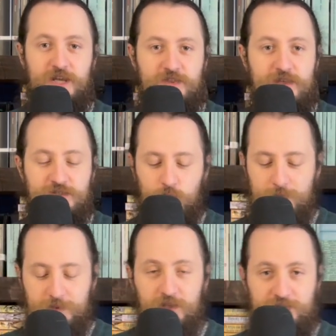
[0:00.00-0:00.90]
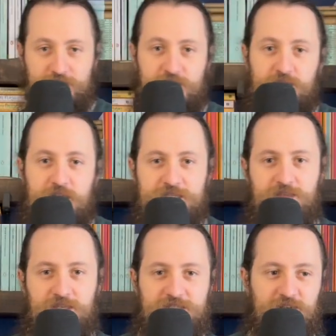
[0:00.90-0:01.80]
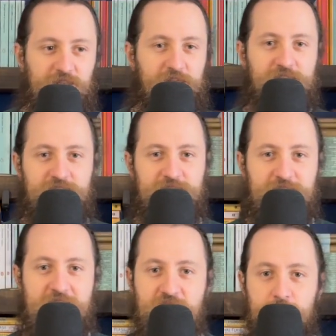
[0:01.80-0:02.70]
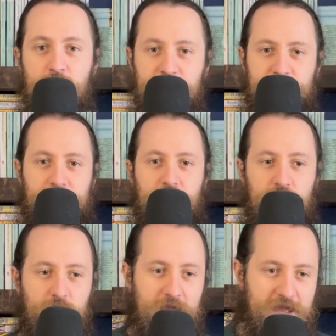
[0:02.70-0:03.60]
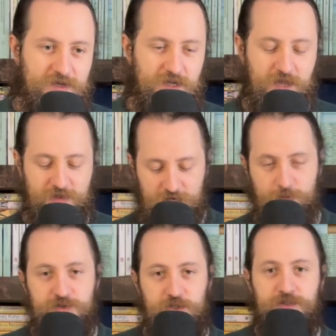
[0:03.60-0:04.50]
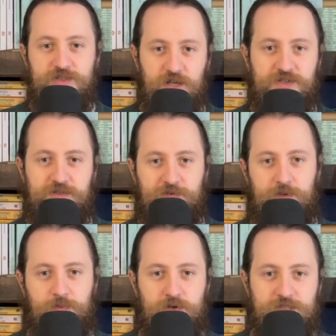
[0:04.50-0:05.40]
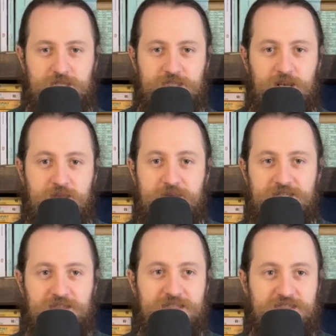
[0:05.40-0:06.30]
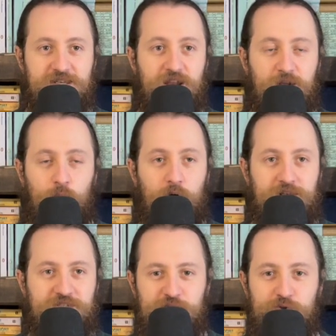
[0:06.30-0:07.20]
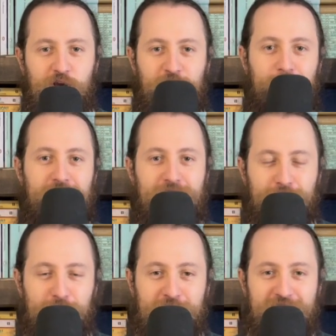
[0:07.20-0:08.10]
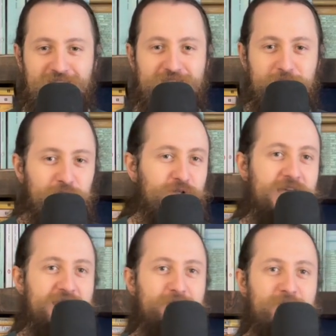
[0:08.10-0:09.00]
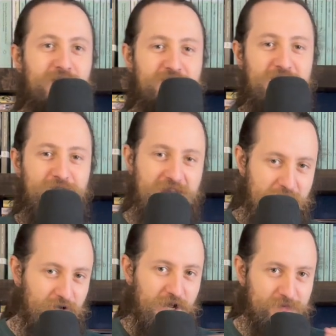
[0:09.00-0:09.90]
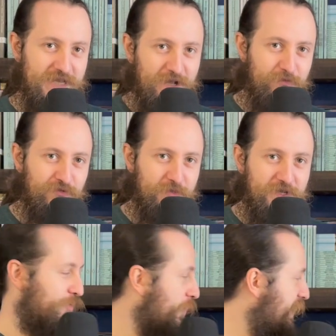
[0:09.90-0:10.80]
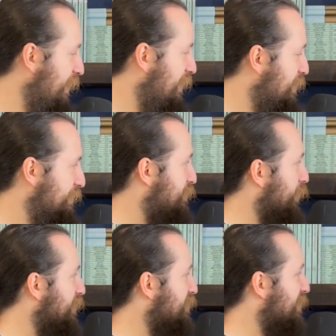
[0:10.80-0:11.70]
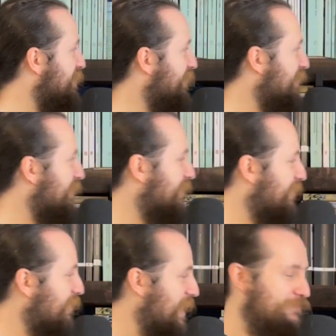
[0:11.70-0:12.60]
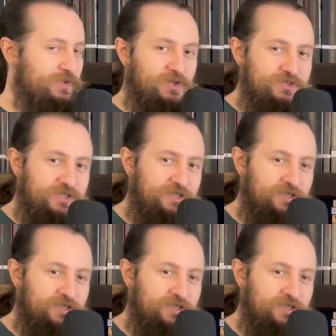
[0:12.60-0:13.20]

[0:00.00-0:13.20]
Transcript: that we built. I did this like 8 months ago, and I think I was so exhausted from the process that I basically did not want to talk about it ever again, except to look at it. But I think I've now come down from it. We sourced and built